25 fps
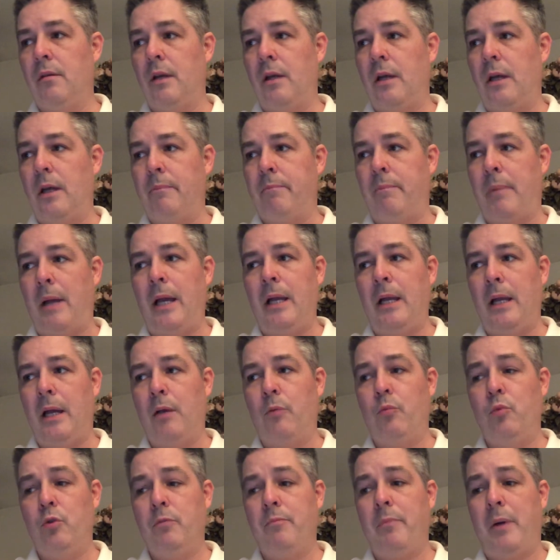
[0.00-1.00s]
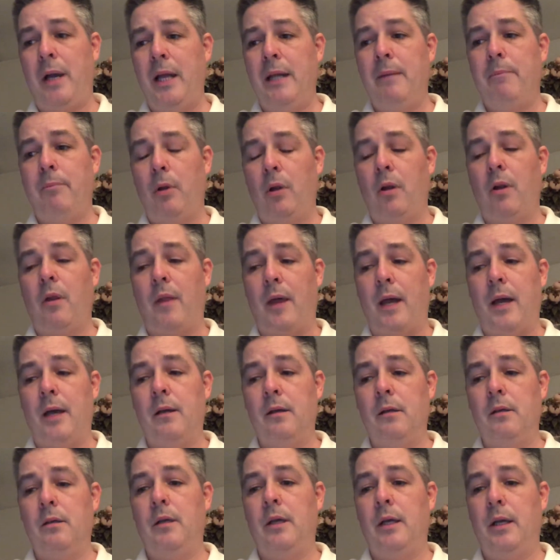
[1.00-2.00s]
I would buy a bottle of that.
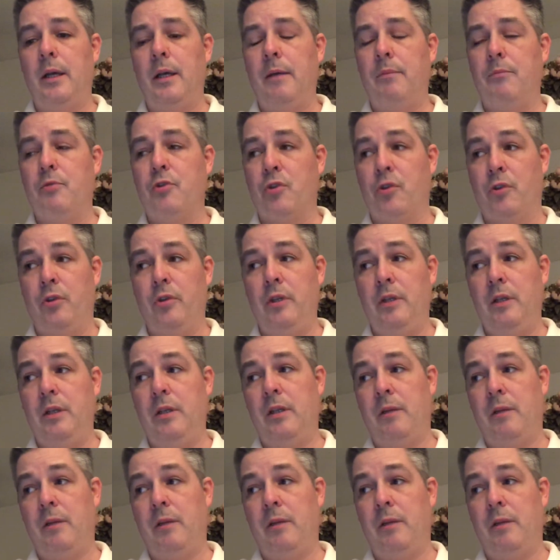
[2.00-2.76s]
Certainly